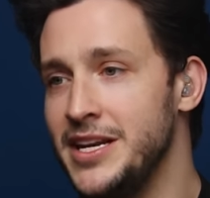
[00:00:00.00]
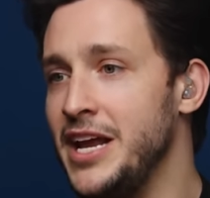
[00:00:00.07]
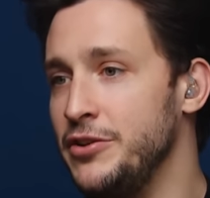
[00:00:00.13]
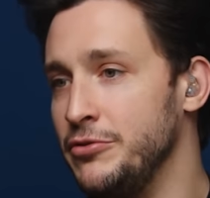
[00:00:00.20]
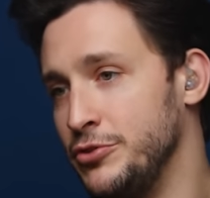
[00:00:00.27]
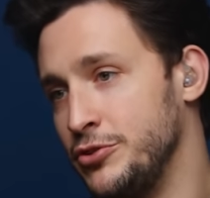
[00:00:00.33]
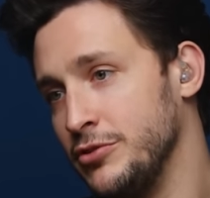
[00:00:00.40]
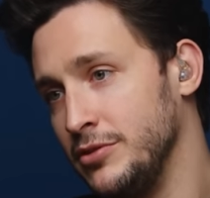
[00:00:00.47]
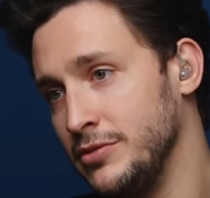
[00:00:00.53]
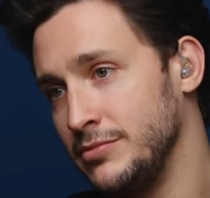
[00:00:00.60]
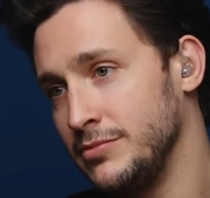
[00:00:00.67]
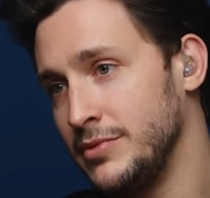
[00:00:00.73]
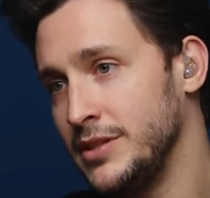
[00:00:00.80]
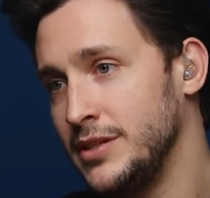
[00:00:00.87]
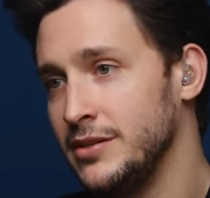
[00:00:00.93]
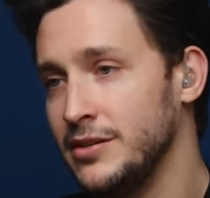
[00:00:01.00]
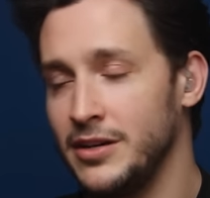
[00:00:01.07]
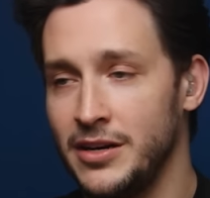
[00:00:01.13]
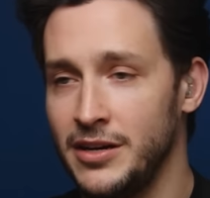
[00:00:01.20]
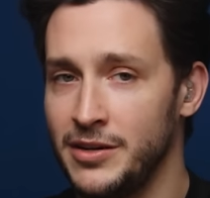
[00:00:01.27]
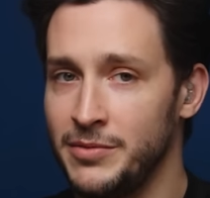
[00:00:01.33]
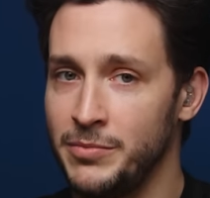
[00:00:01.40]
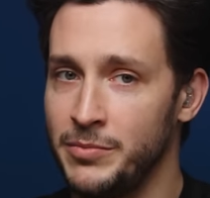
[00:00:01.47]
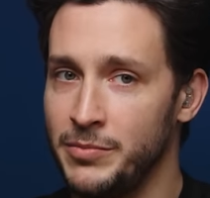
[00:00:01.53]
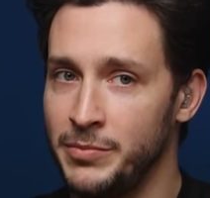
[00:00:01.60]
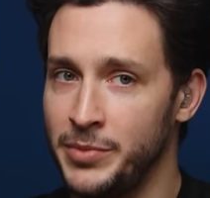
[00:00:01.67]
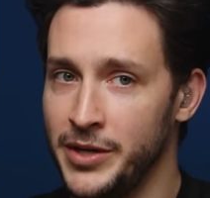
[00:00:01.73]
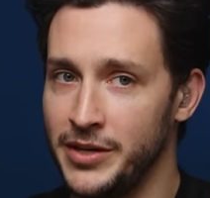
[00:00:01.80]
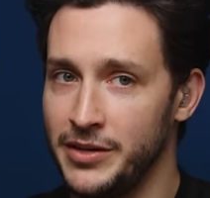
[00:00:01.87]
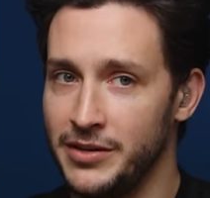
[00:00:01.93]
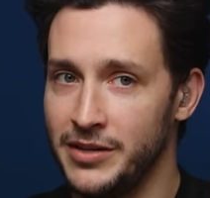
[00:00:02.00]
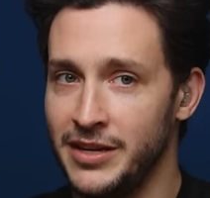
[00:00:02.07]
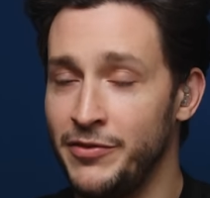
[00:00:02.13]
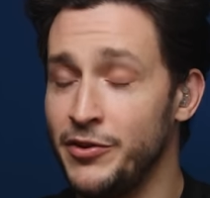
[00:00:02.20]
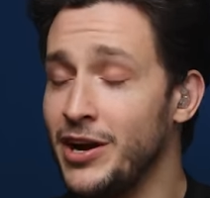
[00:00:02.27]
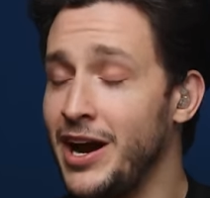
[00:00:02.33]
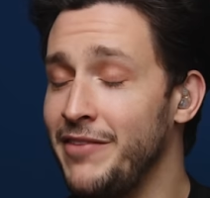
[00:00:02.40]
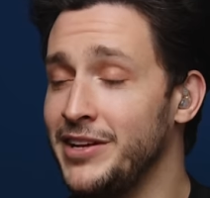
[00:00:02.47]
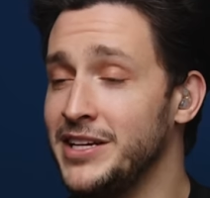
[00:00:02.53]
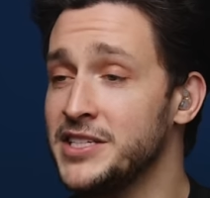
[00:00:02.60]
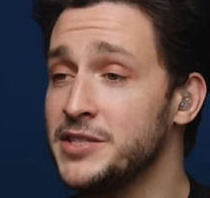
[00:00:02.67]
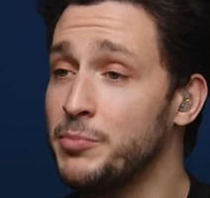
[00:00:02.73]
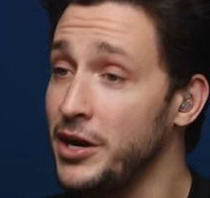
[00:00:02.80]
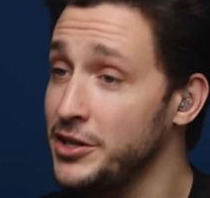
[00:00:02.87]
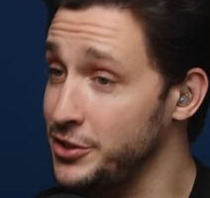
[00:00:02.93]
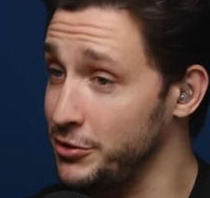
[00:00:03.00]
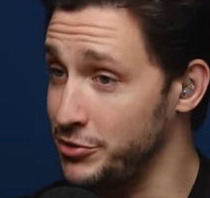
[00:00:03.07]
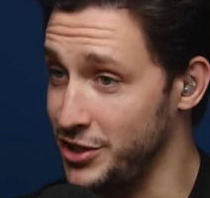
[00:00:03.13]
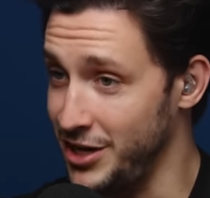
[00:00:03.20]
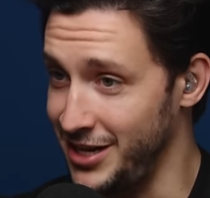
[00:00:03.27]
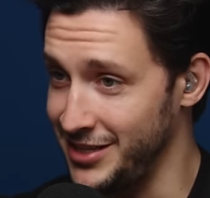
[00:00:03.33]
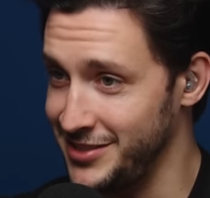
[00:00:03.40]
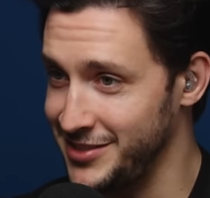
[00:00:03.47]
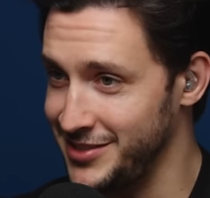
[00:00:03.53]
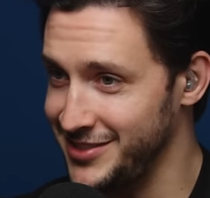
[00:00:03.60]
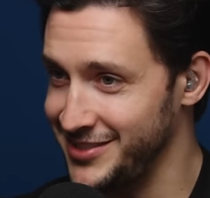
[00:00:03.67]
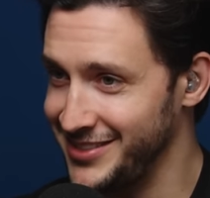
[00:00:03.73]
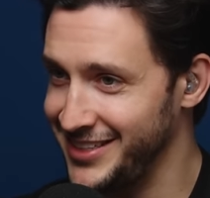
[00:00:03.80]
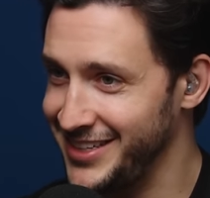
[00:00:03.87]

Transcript: a net neutral. Um, but if you're having espresso shots,